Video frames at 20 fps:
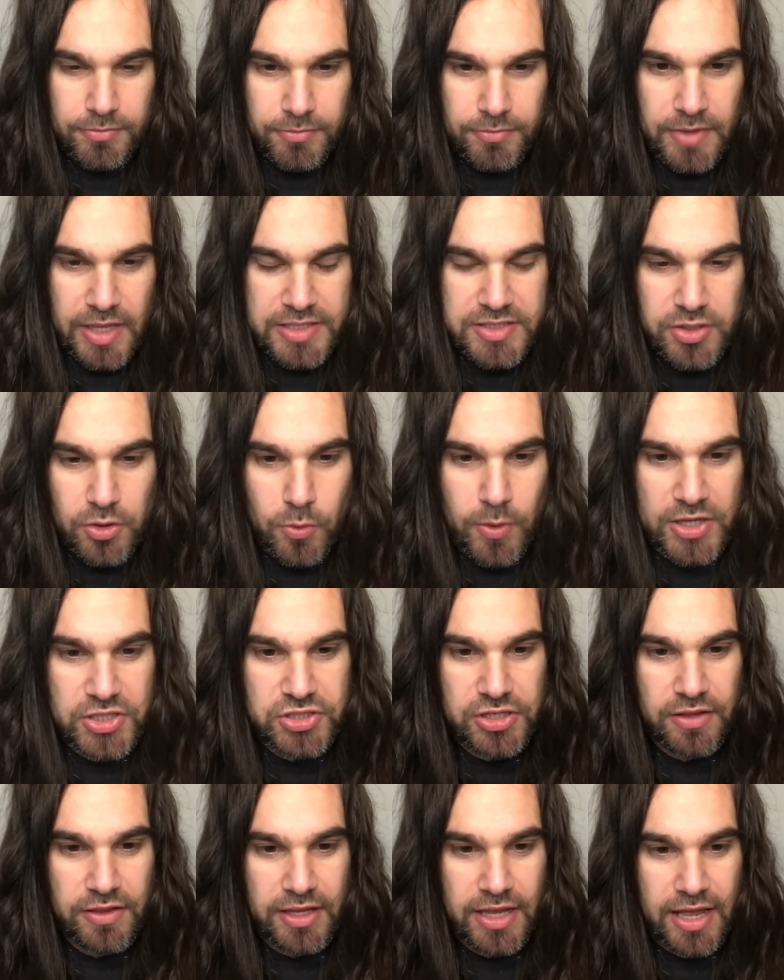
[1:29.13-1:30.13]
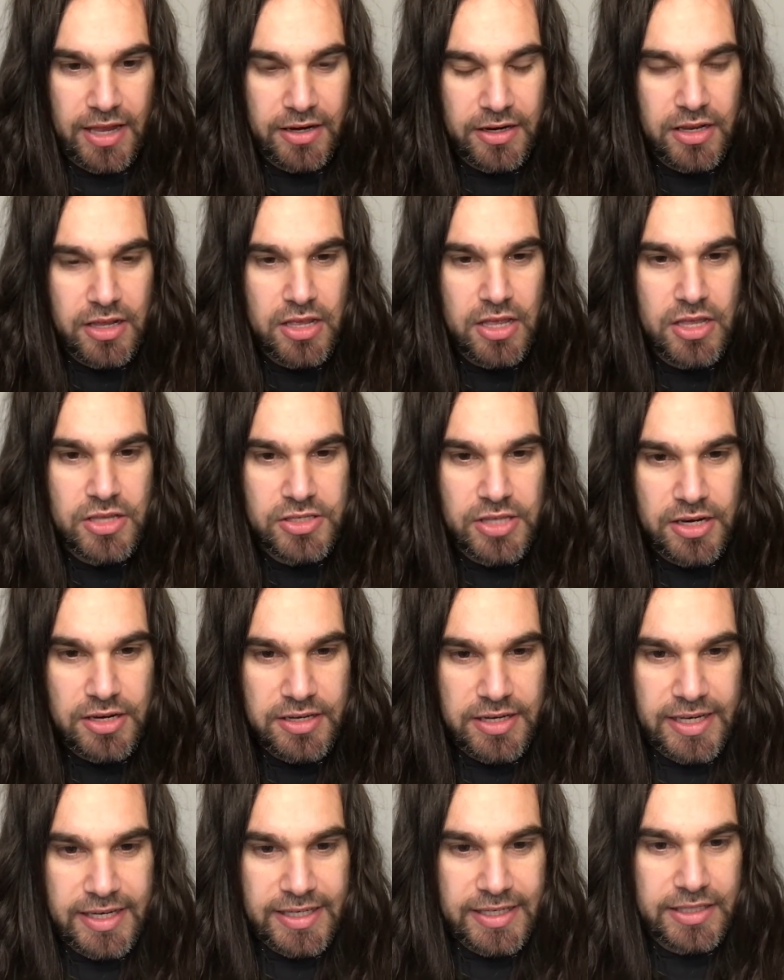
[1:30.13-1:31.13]
That's the question at the end. So
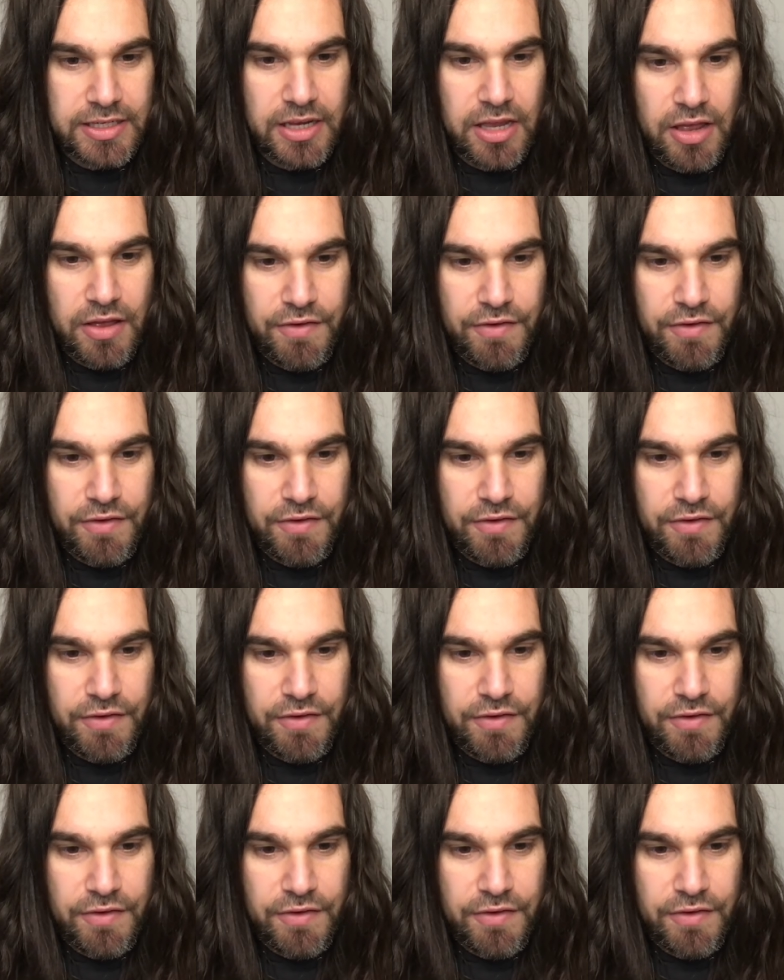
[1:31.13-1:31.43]
need,